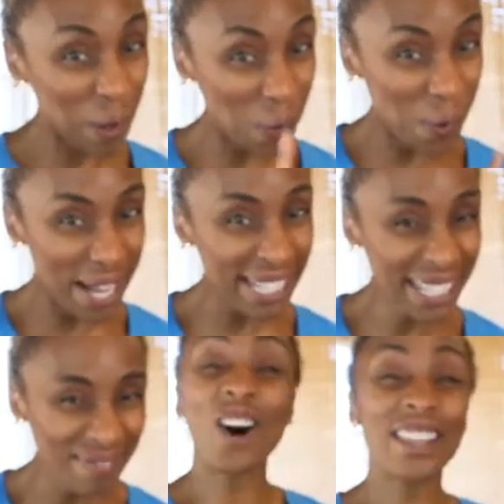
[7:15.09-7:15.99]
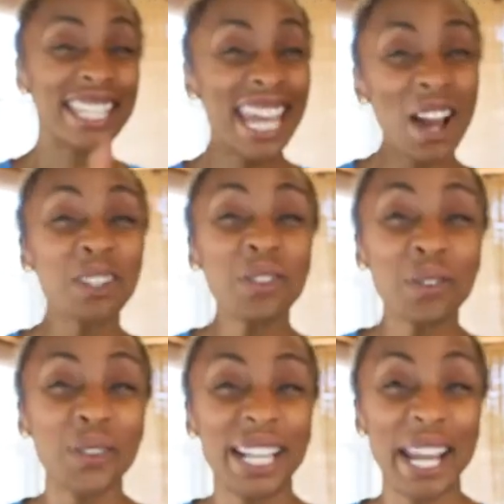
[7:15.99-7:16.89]
Ready? On the count of
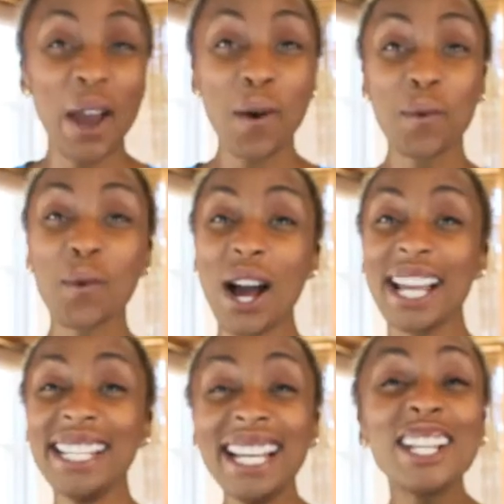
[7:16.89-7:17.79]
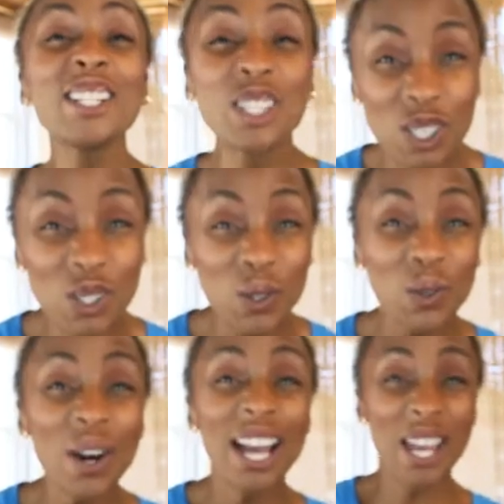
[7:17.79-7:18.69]
3. 1,
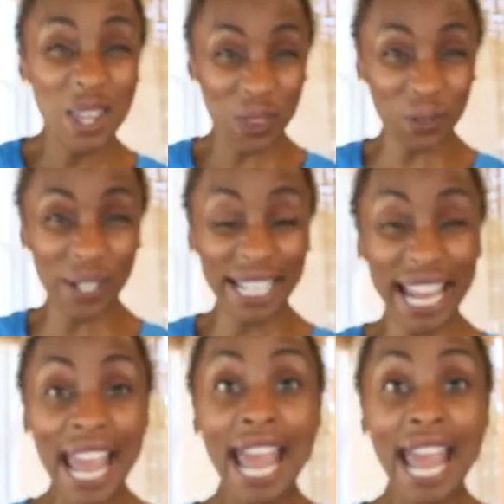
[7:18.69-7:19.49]
2, 3.